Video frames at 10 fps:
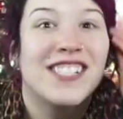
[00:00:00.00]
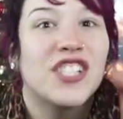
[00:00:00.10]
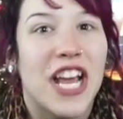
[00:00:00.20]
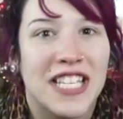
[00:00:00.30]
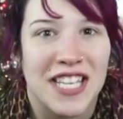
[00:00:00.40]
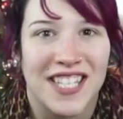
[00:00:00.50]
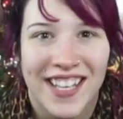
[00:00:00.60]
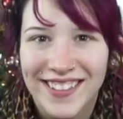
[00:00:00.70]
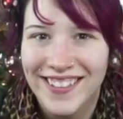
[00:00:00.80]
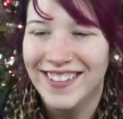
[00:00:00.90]
Jesus.
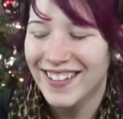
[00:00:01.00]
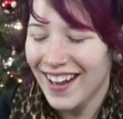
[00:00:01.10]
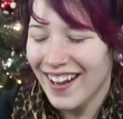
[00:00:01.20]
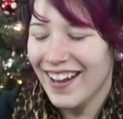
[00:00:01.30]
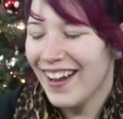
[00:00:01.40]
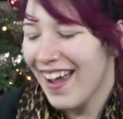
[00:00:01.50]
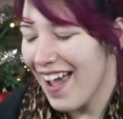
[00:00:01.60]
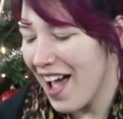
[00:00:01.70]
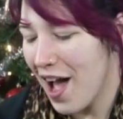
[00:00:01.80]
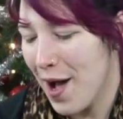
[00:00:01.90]

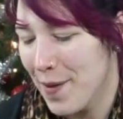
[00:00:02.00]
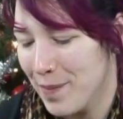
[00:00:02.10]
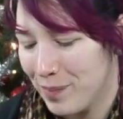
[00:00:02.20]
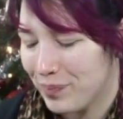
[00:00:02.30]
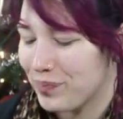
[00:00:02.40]
um,